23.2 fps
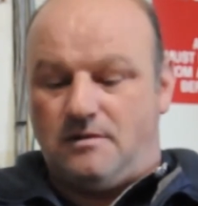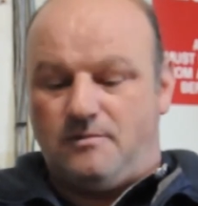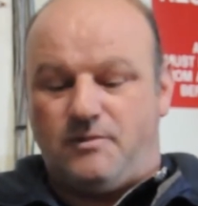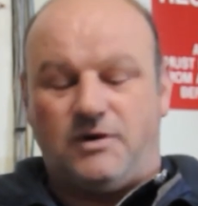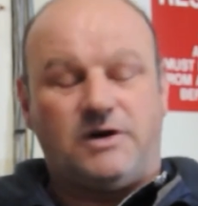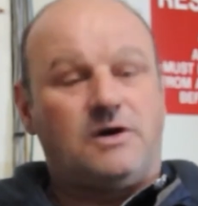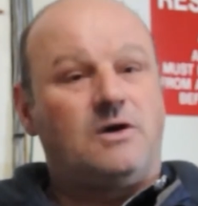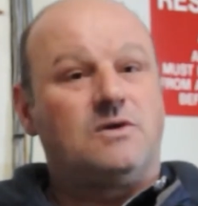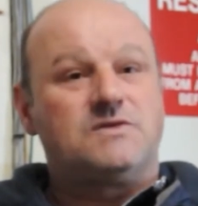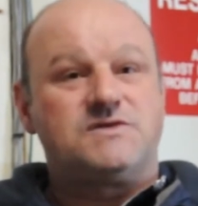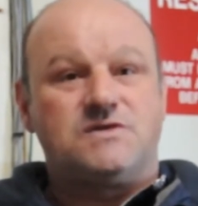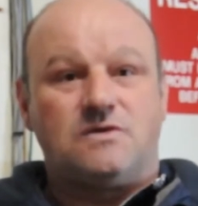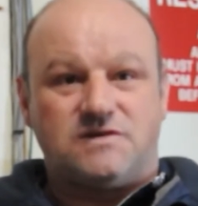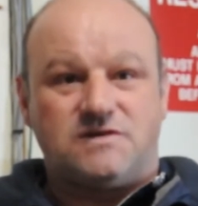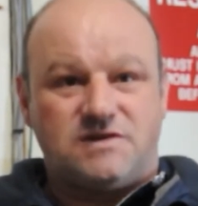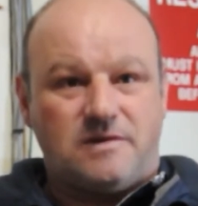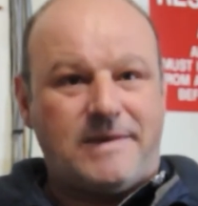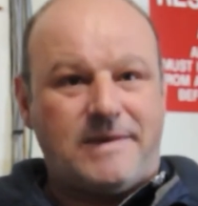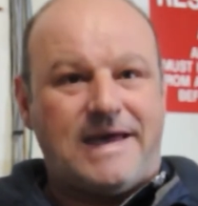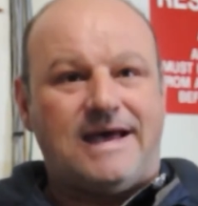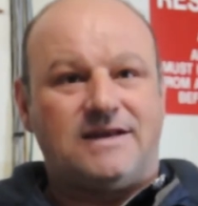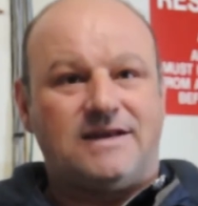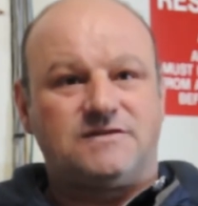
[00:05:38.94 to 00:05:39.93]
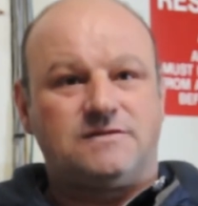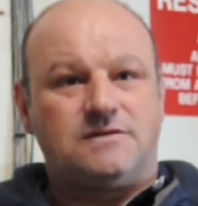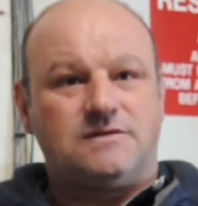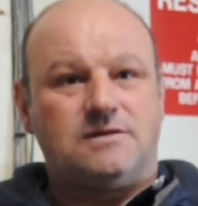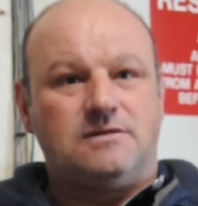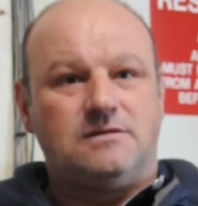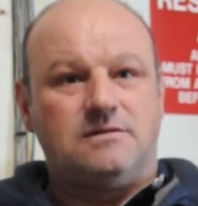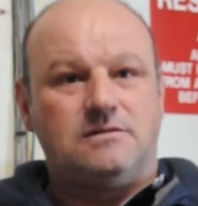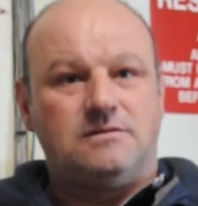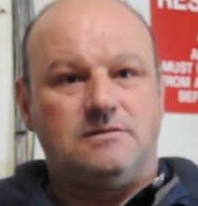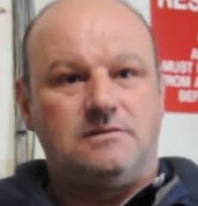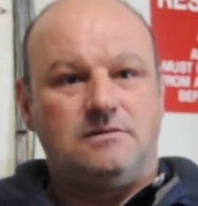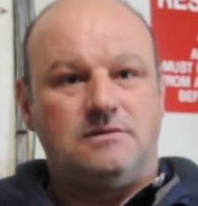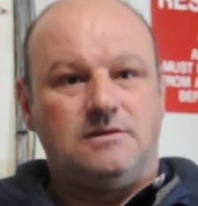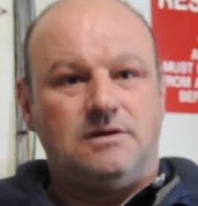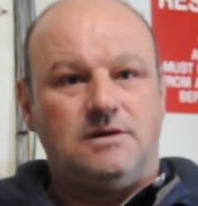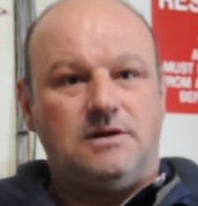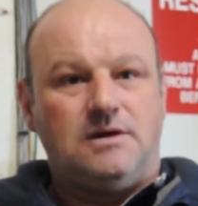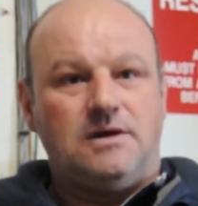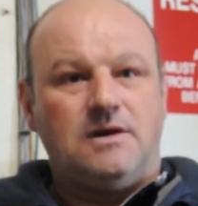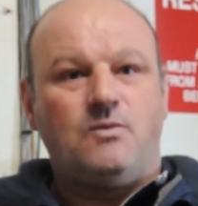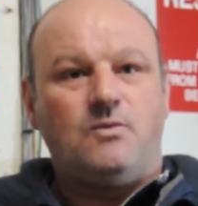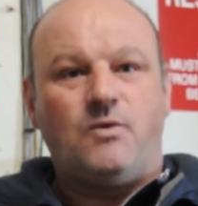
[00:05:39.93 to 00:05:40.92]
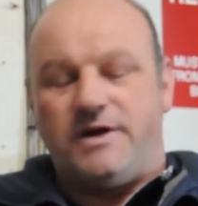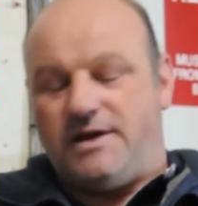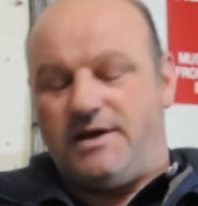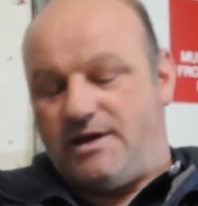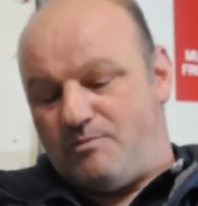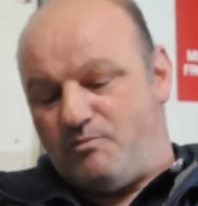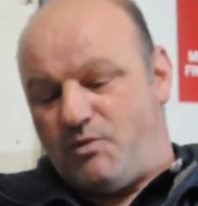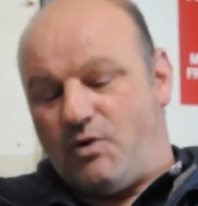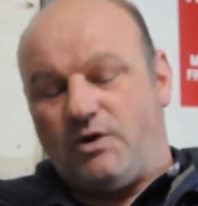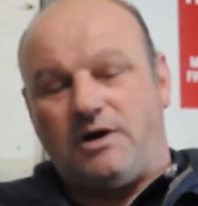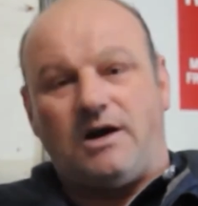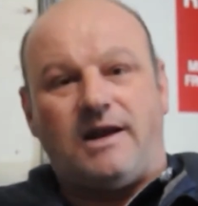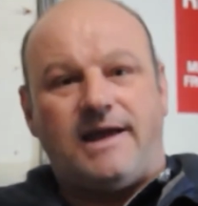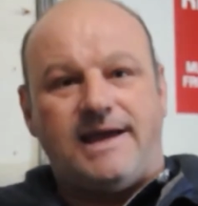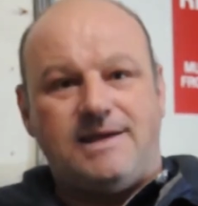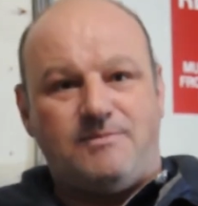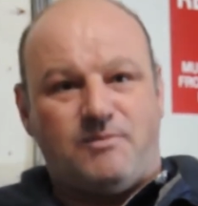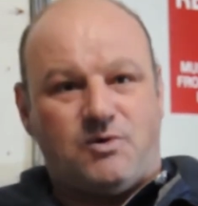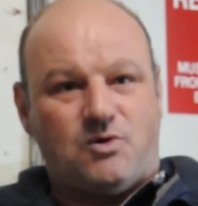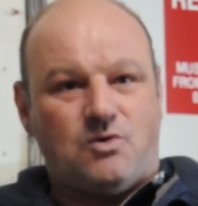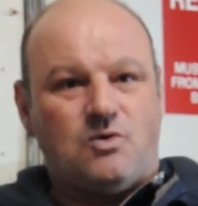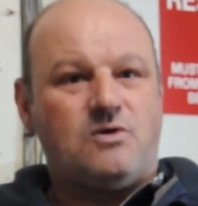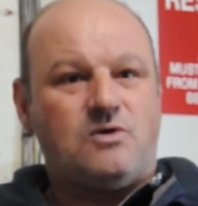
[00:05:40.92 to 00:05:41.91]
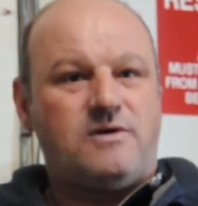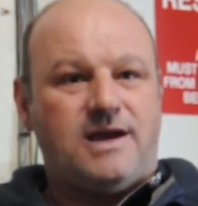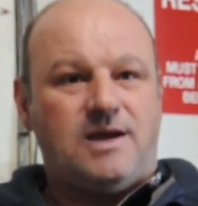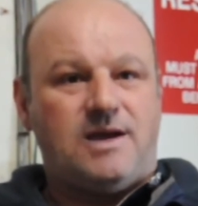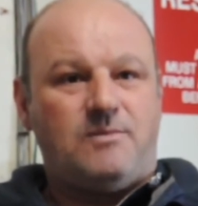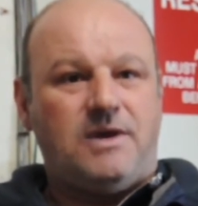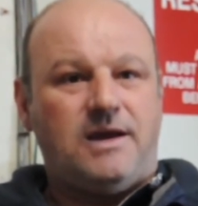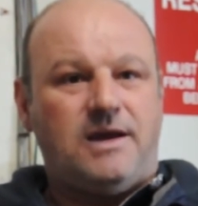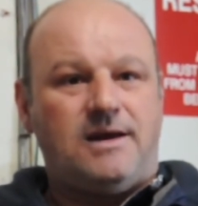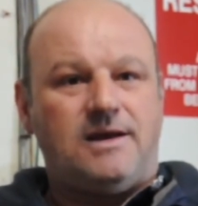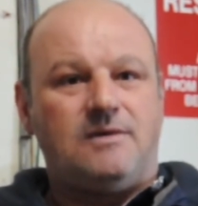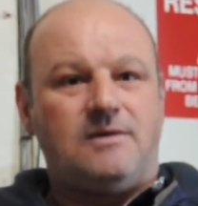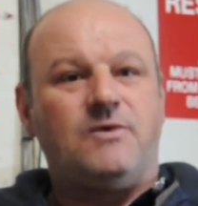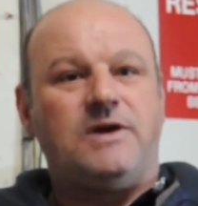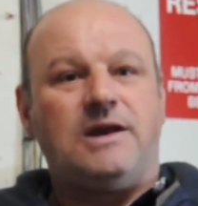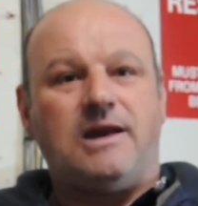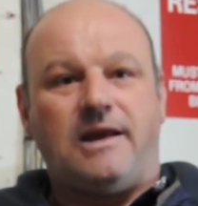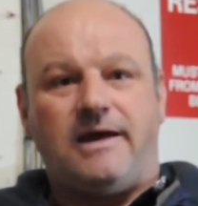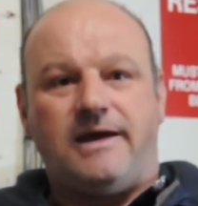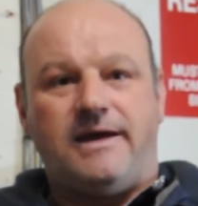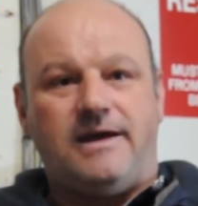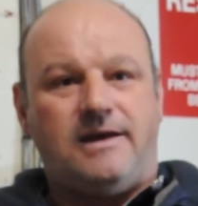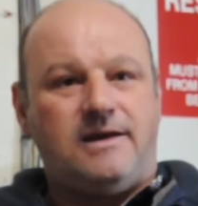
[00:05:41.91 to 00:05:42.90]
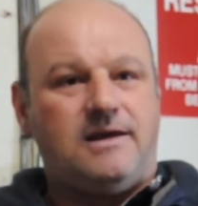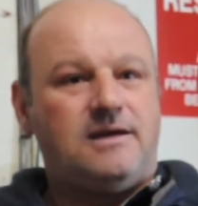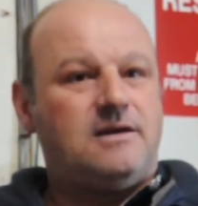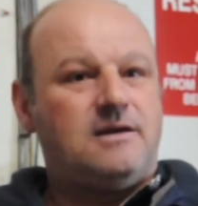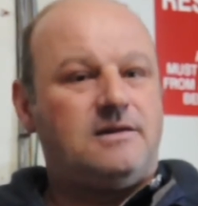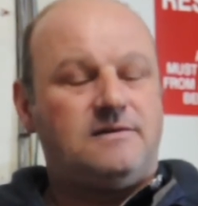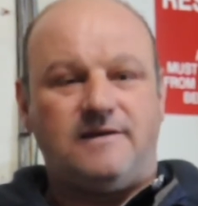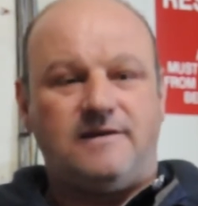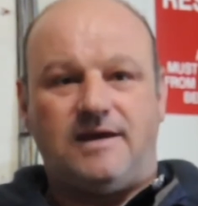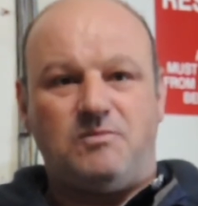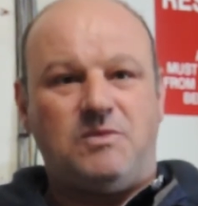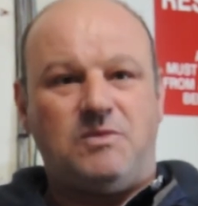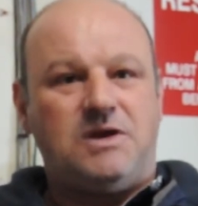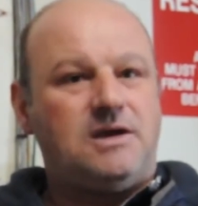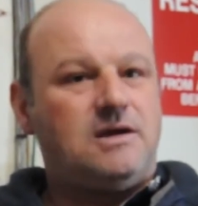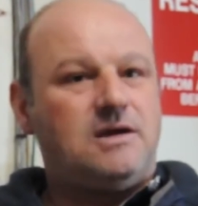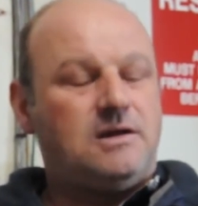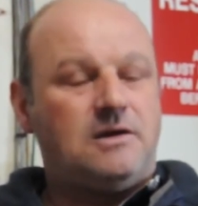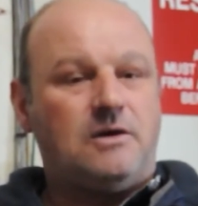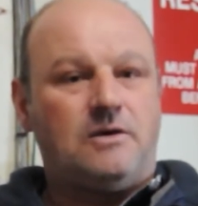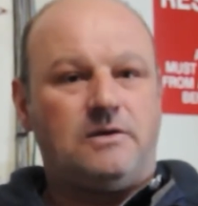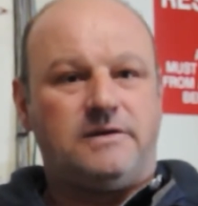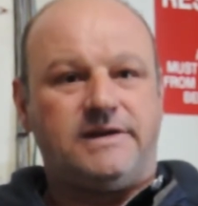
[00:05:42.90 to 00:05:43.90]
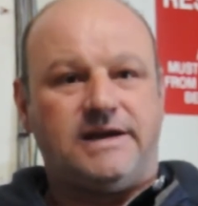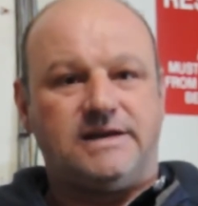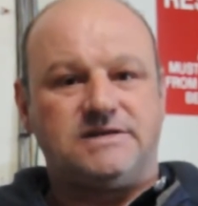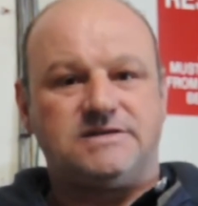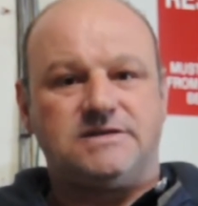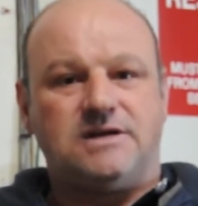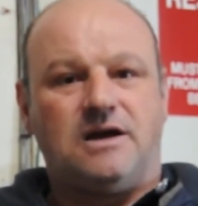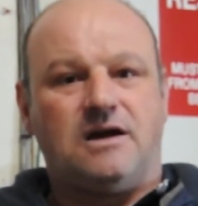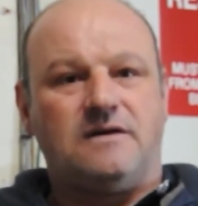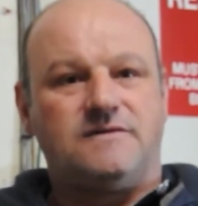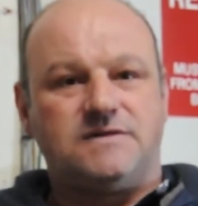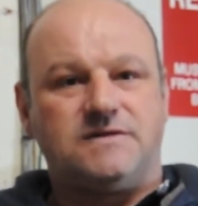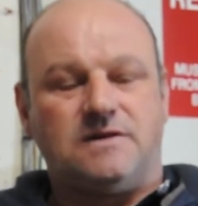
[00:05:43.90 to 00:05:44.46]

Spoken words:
but also as a master, where you can put a light program in it with lighting and dimming and all that stuff.